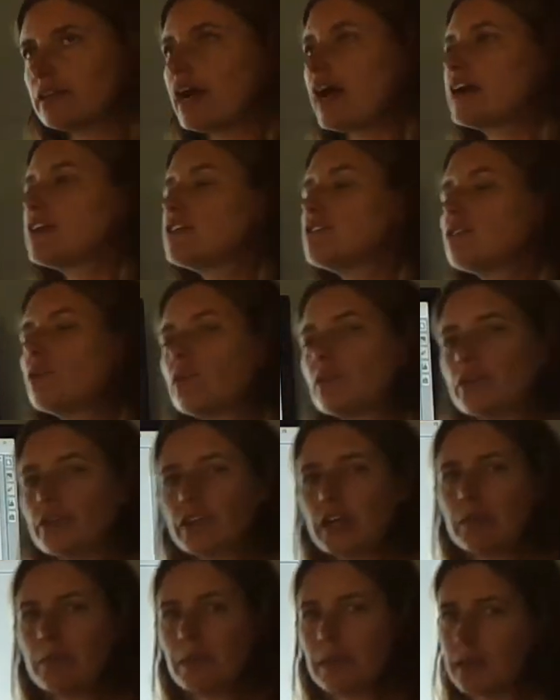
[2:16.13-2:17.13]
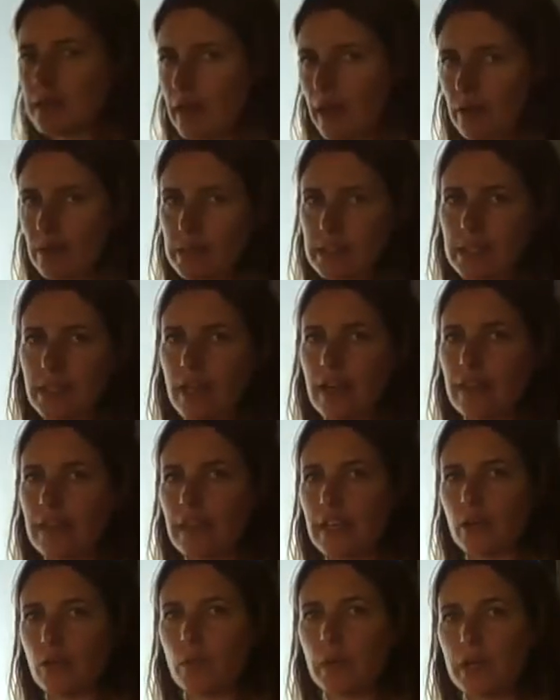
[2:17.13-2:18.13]
I know there could be an outside
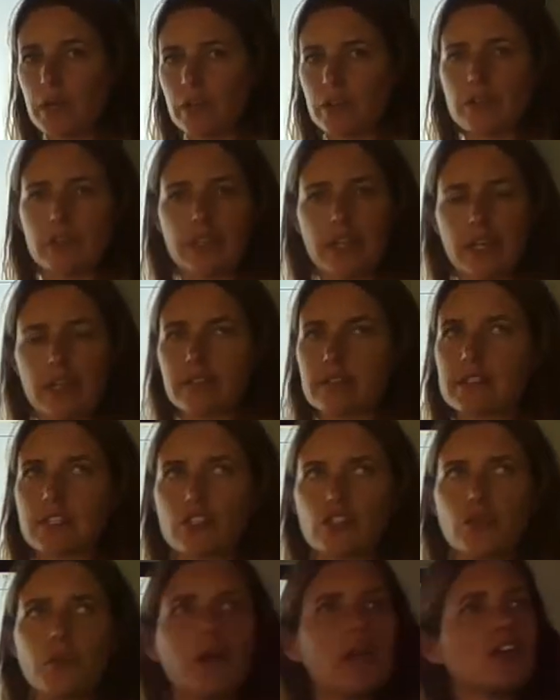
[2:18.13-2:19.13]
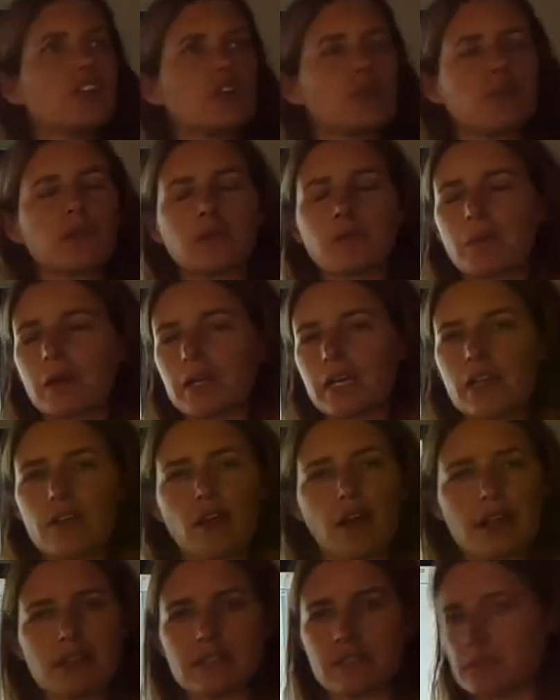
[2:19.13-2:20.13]
weird situation where the monkey
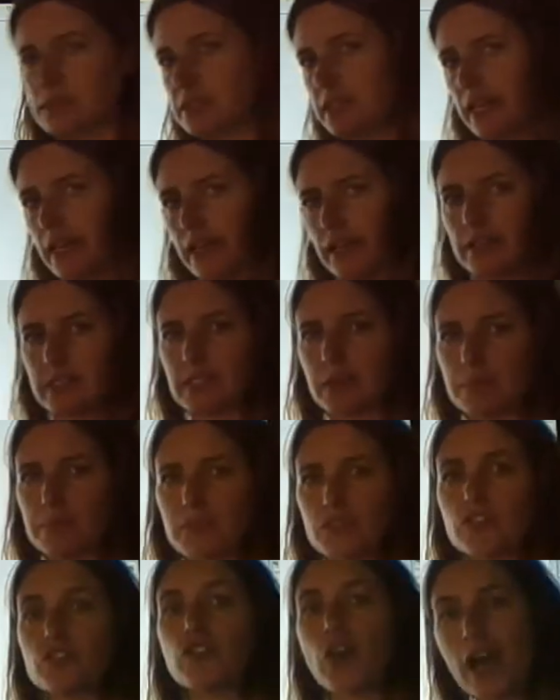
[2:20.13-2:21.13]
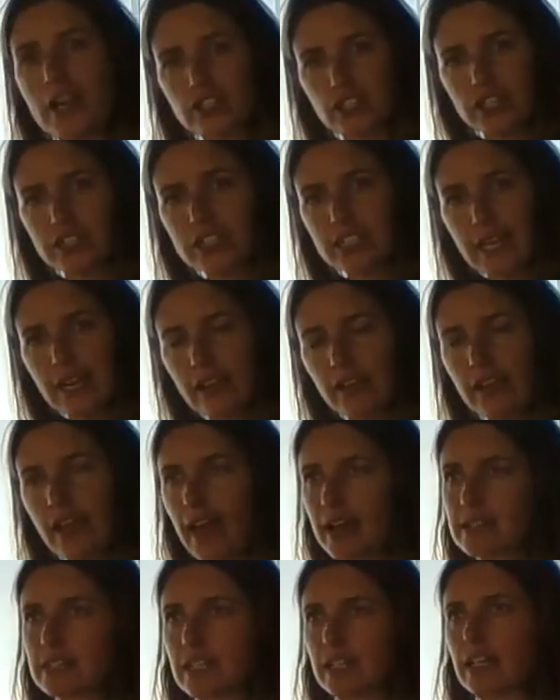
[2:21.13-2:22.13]
lost his tail in some tragic tail
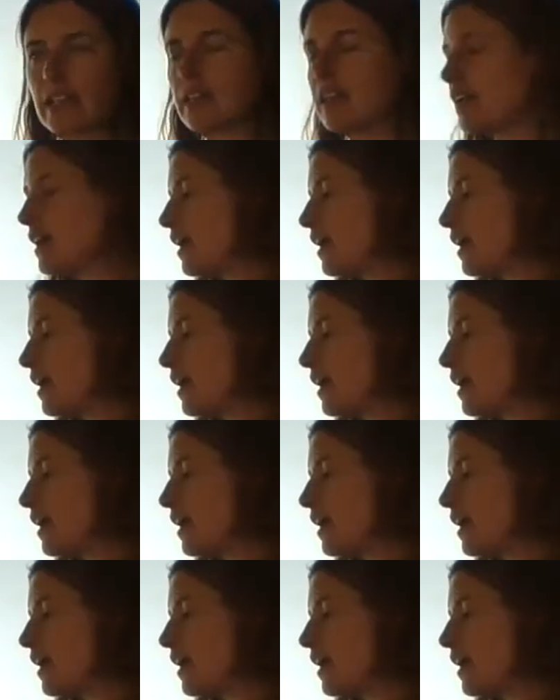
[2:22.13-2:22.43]
accident,